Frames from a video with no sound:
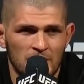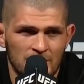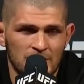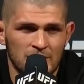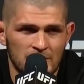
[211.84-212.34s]

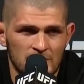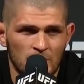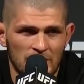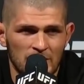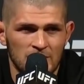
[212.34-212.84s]
This
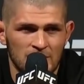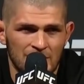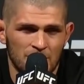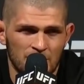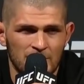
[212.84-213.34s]
one is a
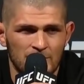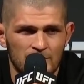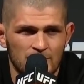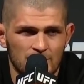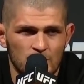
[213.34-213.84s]
little
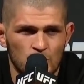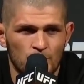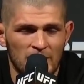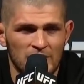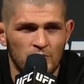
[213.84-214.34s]
bit
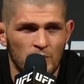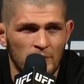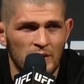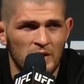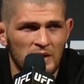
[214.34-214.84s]
surprise for
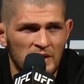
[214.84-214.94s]
me.